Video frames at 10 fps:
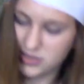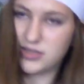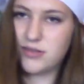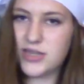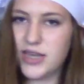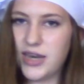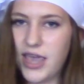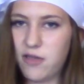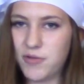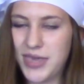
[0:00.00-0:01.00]
Sounds like an
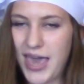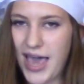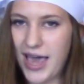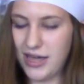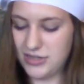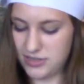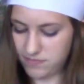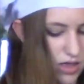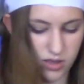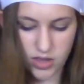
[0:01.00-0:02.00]
angry cat.
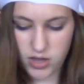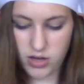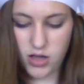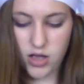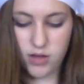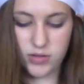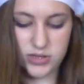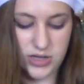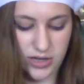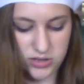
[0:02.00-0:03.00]
And then I'm gonna
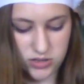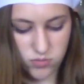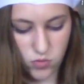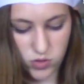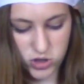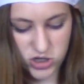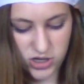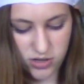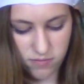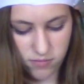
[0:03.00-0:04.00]
take some more jam
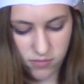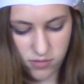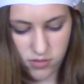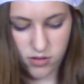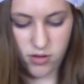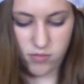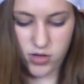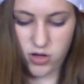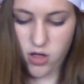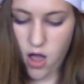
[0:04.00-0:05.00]
and I'm
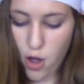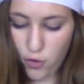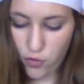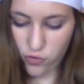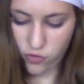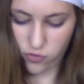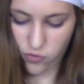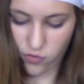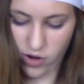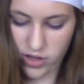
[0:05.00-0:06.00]
gonna
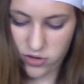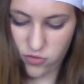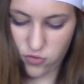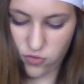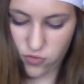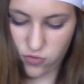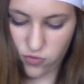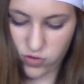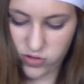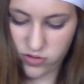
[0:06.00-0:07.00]
try and
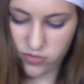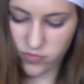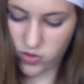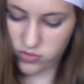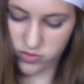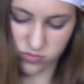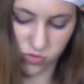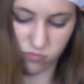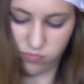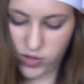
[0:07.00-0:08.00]
drizzle.
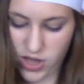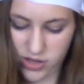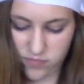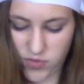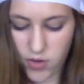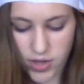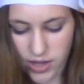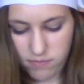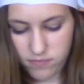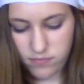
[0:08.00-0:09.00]
Blot,
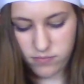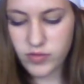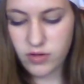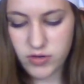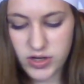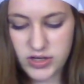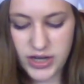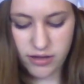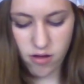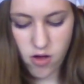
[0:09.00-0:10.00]
okay. And then we're gonna
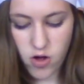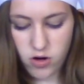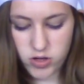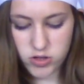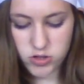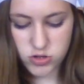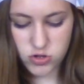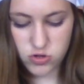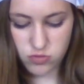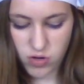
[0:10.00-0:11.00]
take our
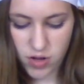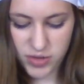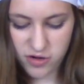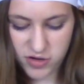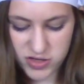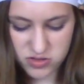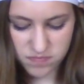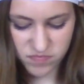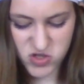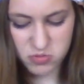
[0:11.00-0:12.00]
strawberries.
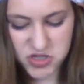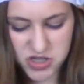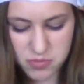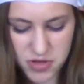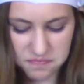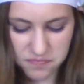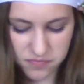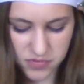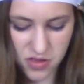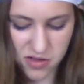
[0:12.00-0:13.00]
Should we cut them up?
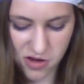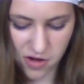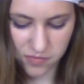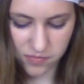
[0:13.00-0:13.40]
No.